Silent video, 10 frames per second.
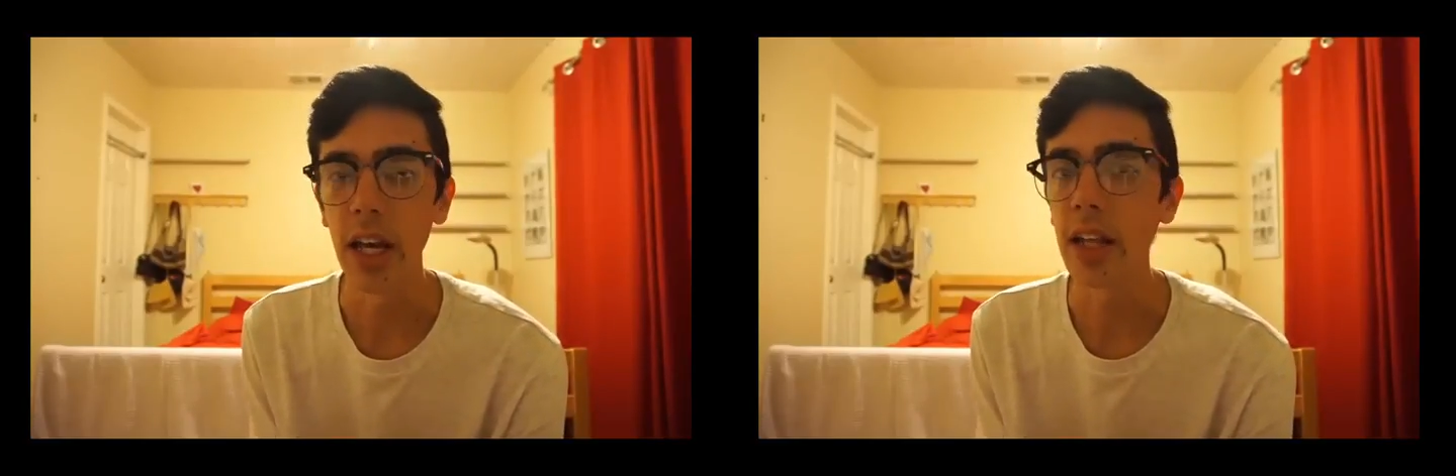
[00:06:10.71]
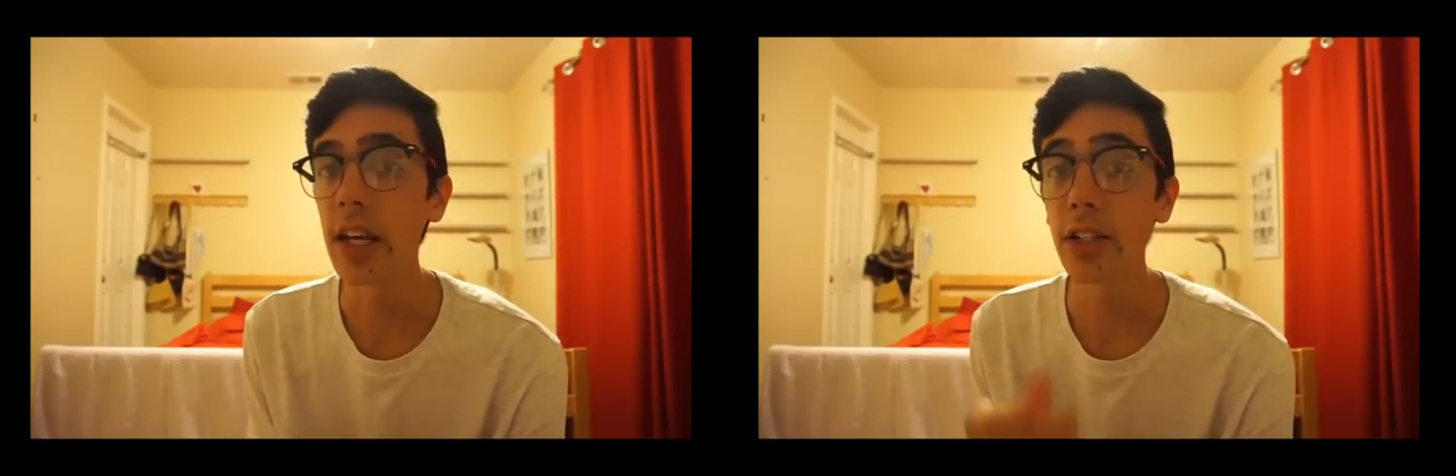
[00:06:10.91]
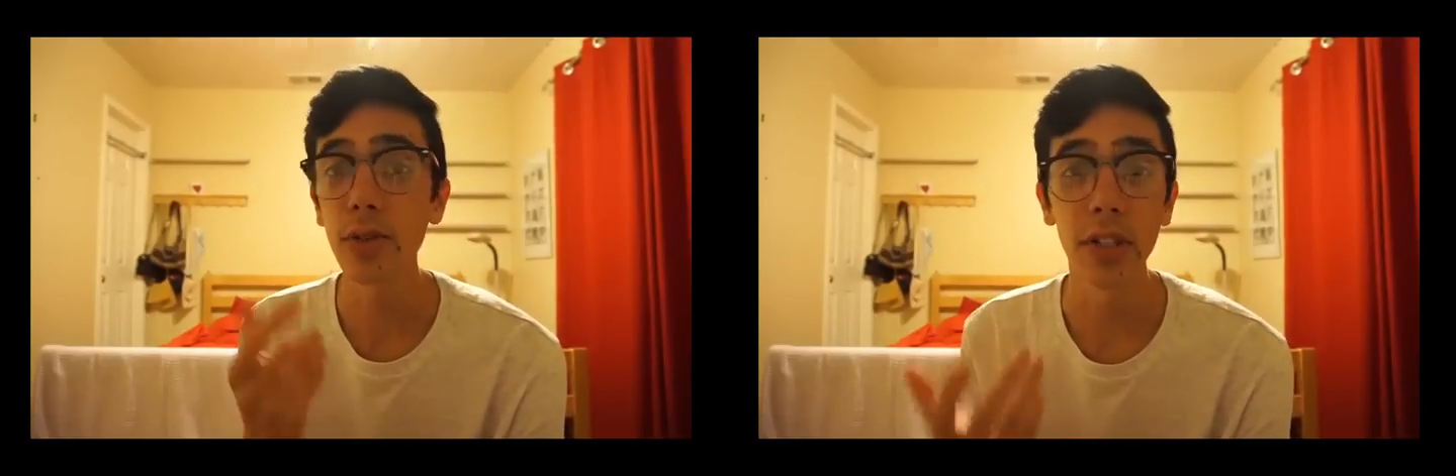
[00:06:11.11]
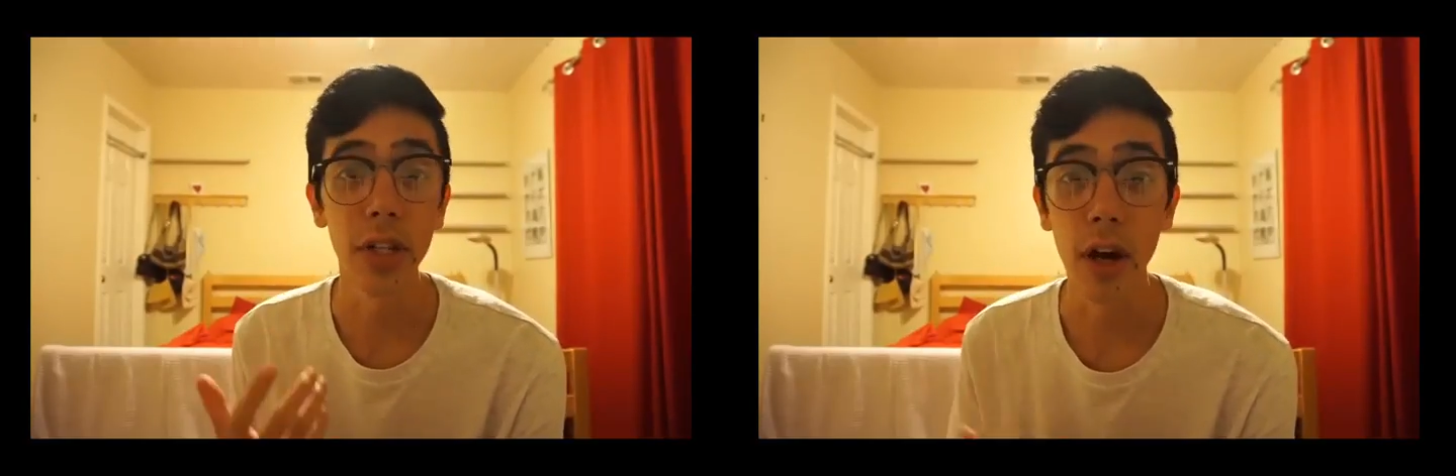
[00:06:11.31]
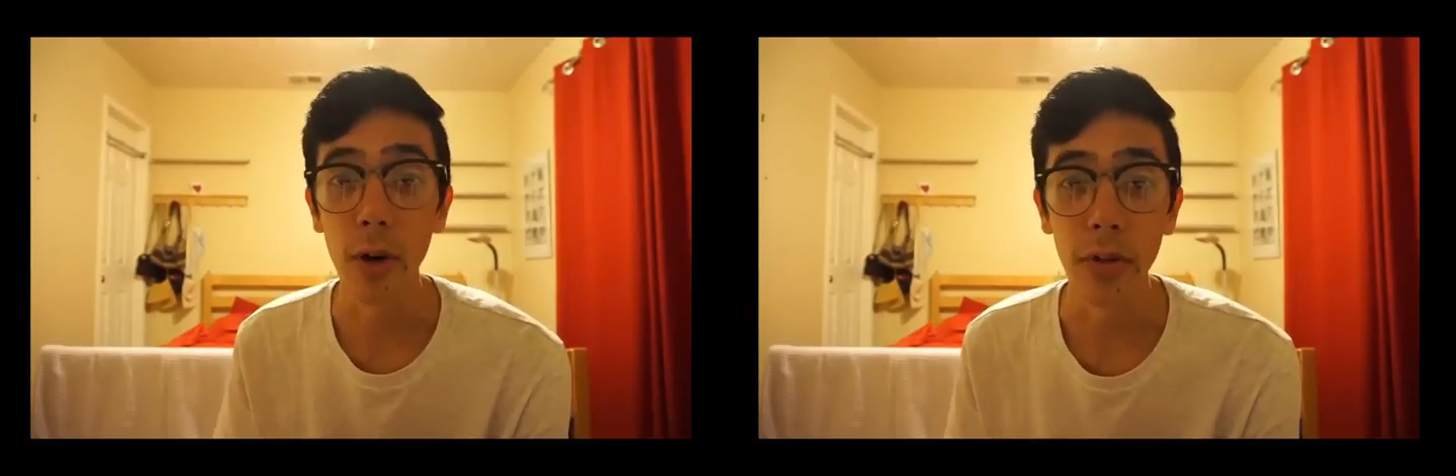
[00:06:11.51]
And the answer is
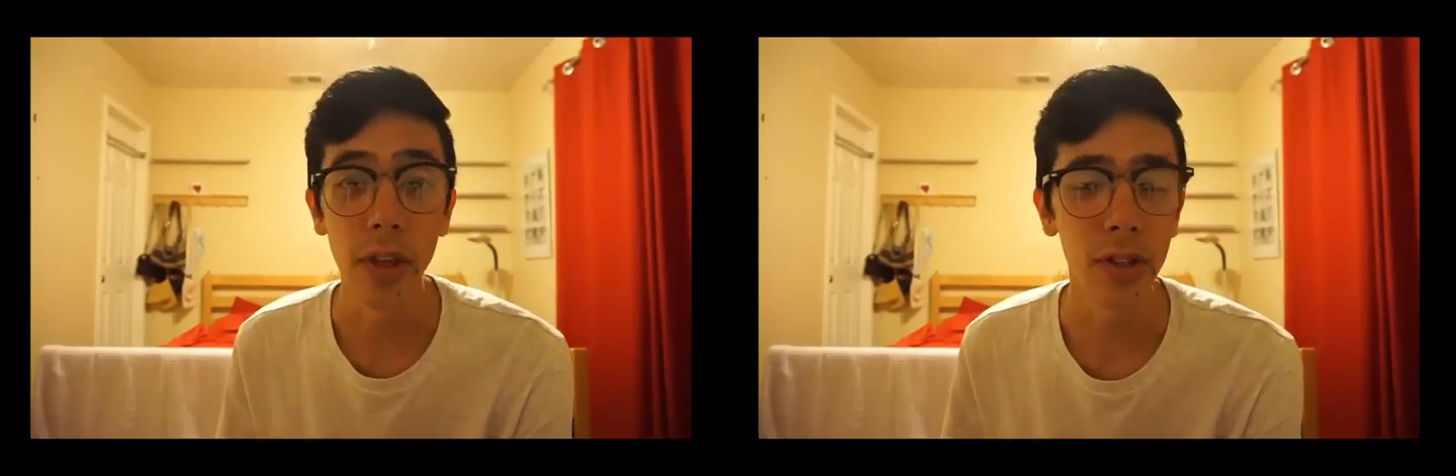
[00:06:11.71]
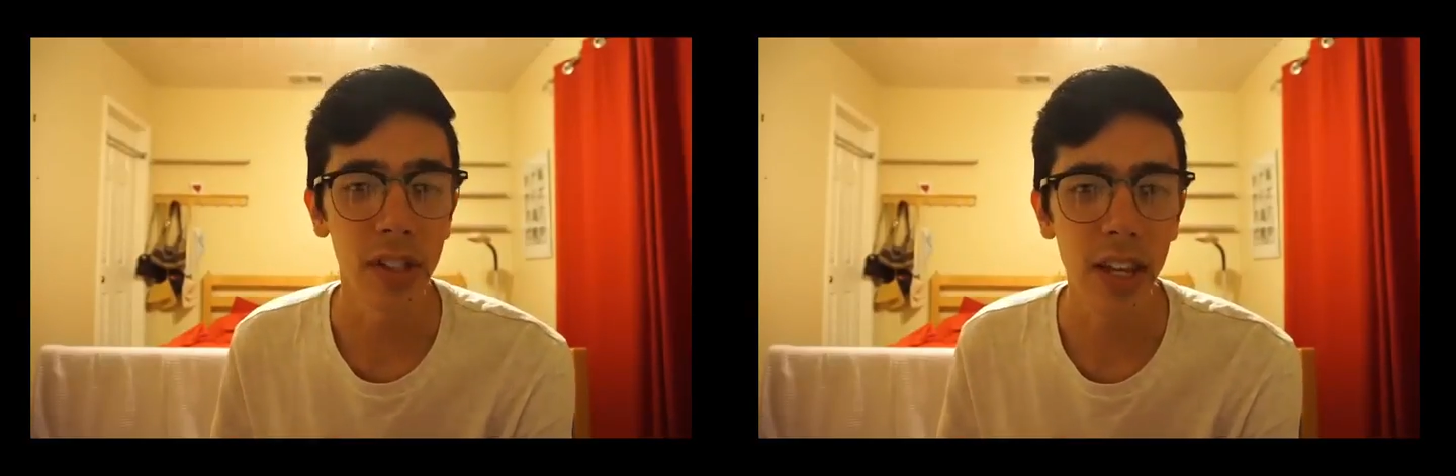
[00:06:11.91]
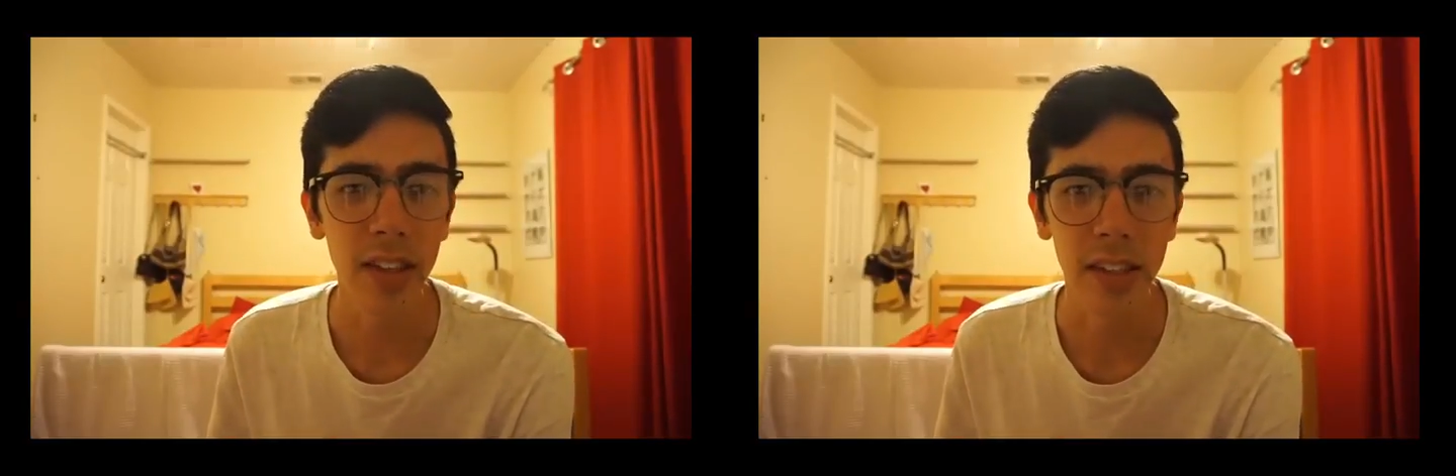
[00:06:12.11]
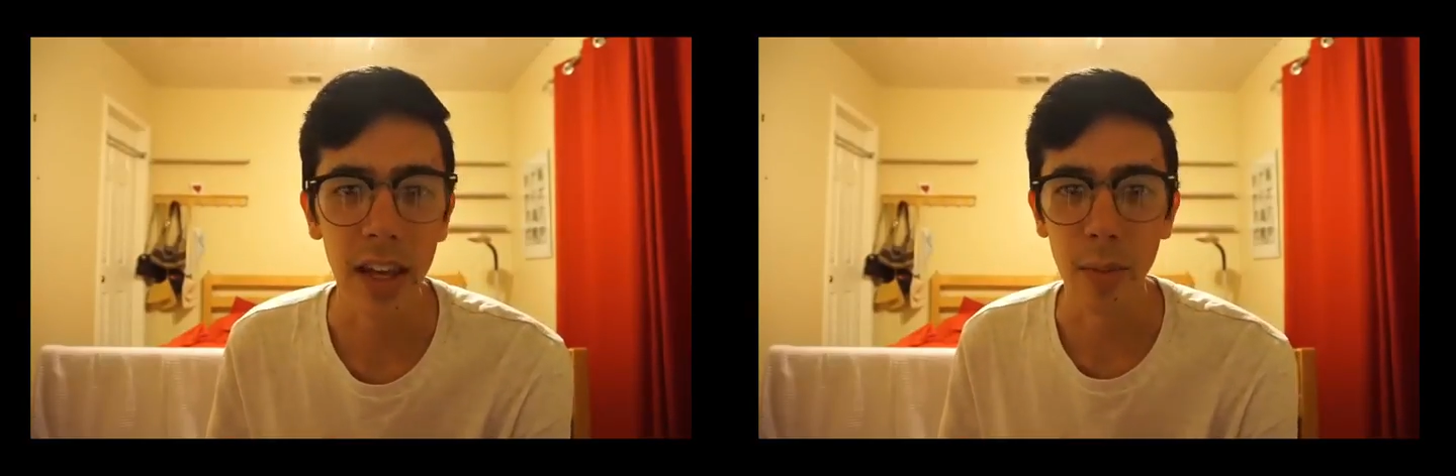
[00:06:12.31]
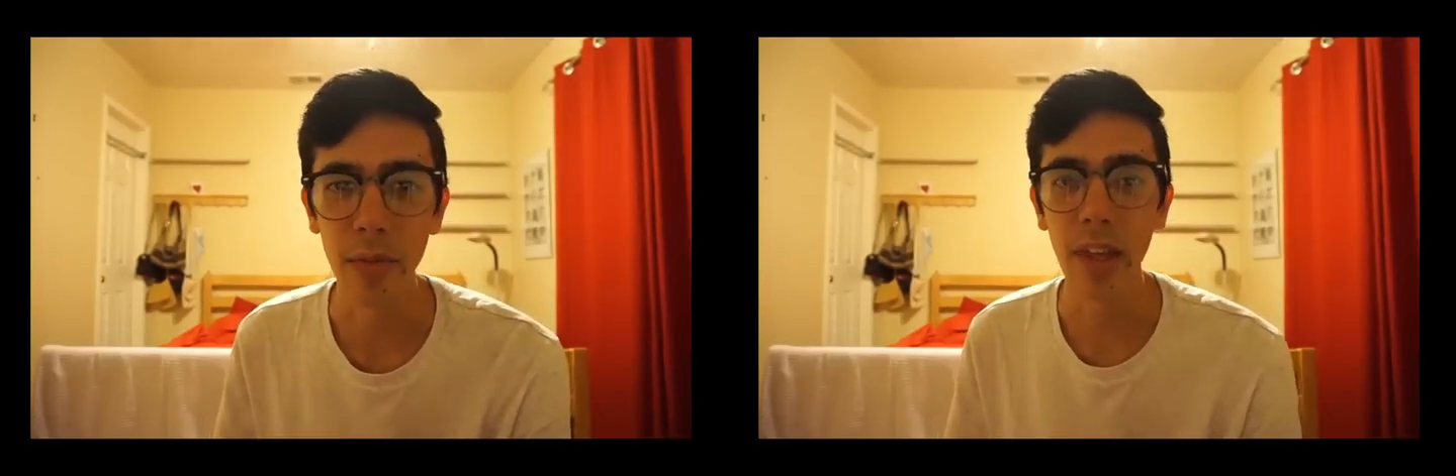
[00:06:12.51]
no, they'll stay the same,